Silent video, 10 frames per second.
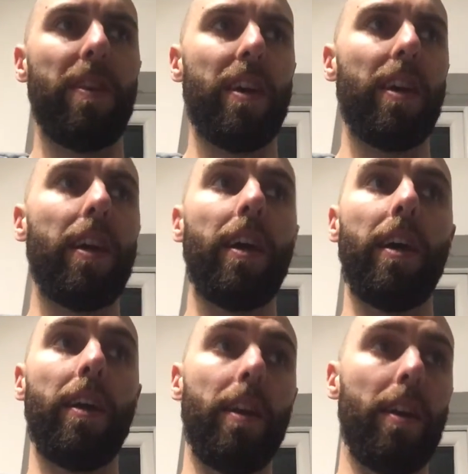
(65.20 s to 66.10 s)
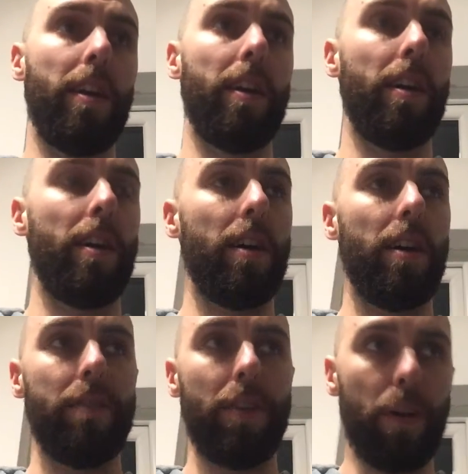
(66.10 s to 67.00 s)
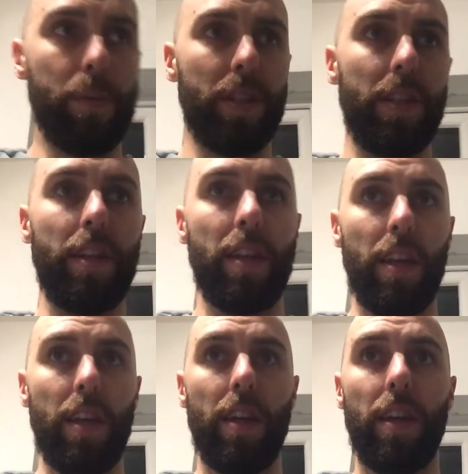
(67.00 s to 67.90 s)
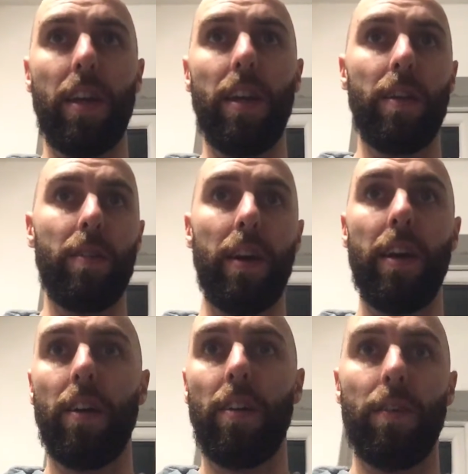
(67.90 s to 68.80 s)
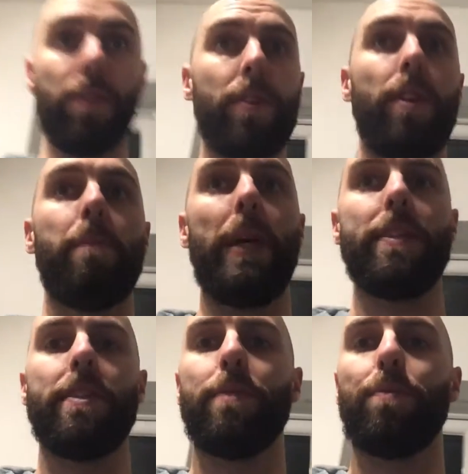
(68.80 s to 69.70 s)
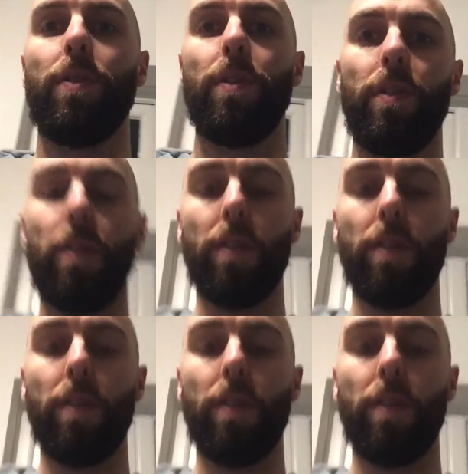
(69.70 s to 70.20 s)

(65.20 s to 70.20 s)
thinking of adopting the keto diet on a long-term basis, but